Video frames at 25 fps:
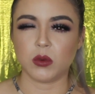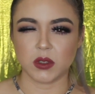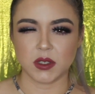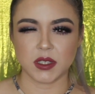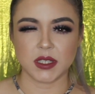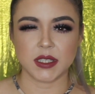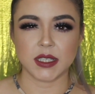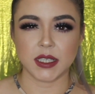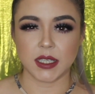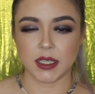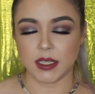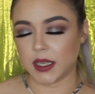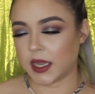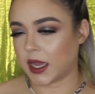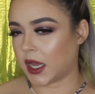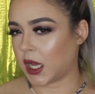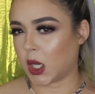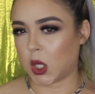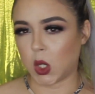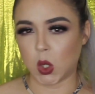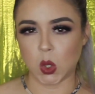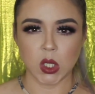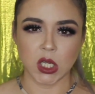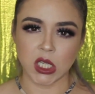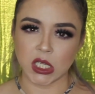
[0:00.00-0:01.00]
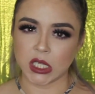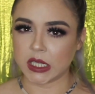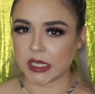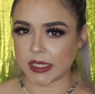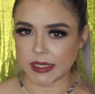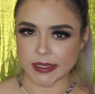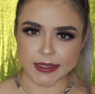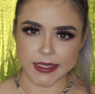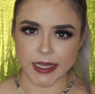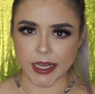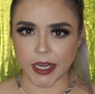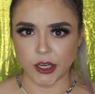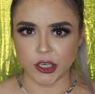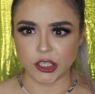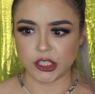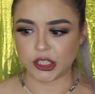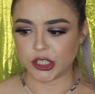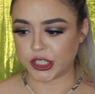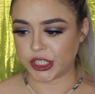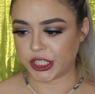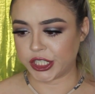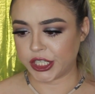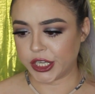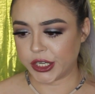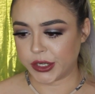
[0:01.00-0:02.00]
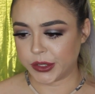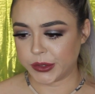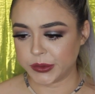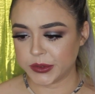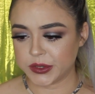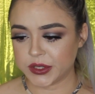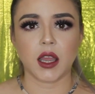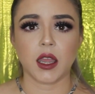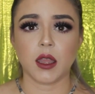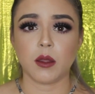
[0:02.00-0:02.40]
We'll see how this hair journey goes.